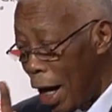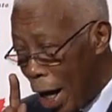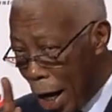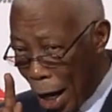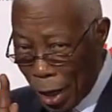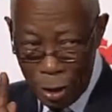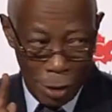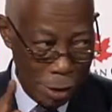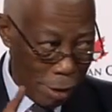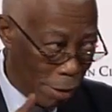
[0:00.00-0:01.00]

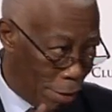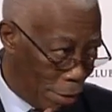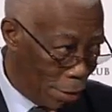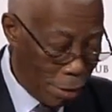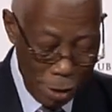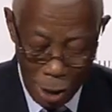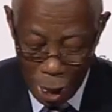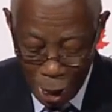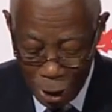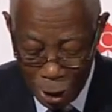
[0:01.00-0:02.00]
And
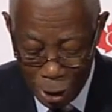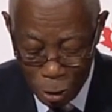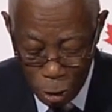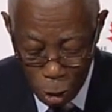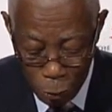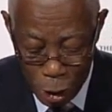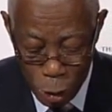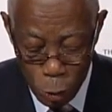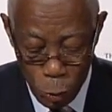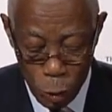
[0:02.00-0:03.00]
I encourage
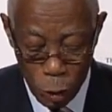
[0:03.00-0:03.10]
you to